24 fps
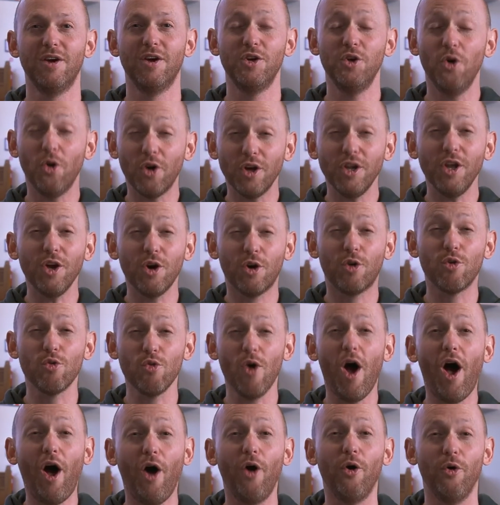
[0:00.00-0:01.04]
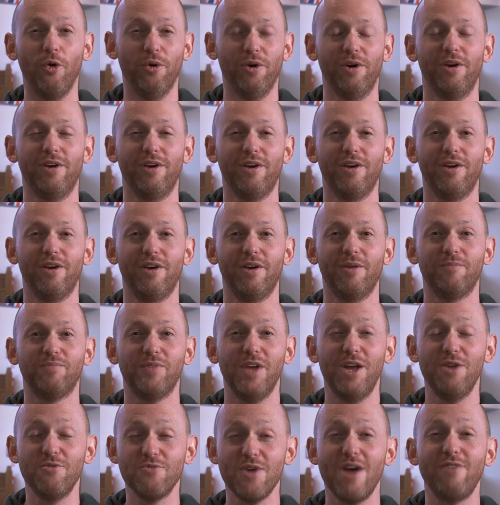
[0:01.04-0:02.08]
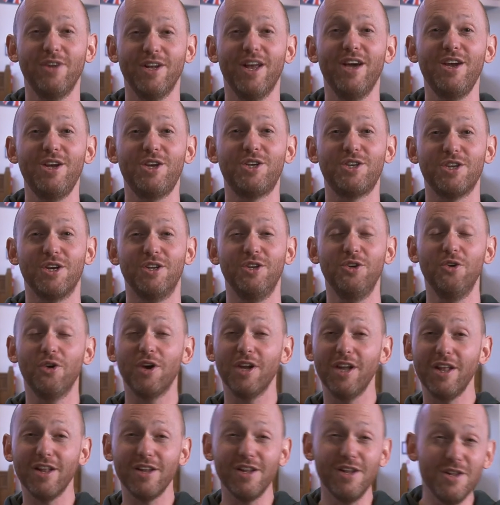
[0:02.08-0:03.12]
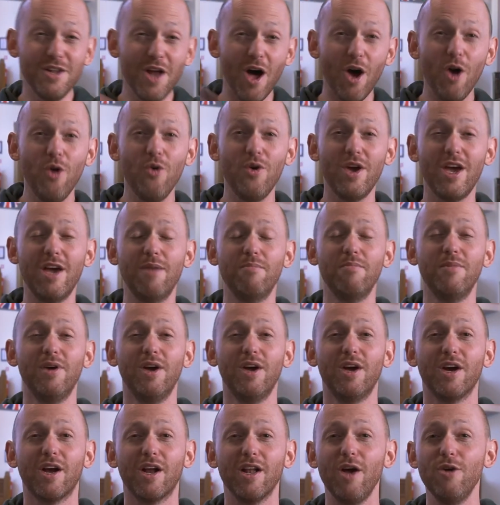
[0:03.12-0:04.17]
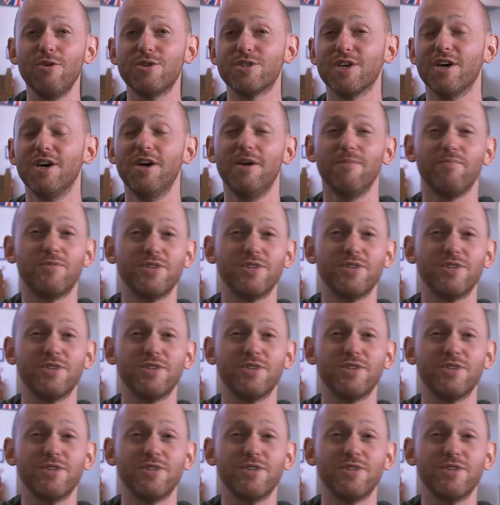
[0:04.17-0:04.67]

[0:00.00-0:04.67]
You're going to grow in revelation. You're going to know him closer.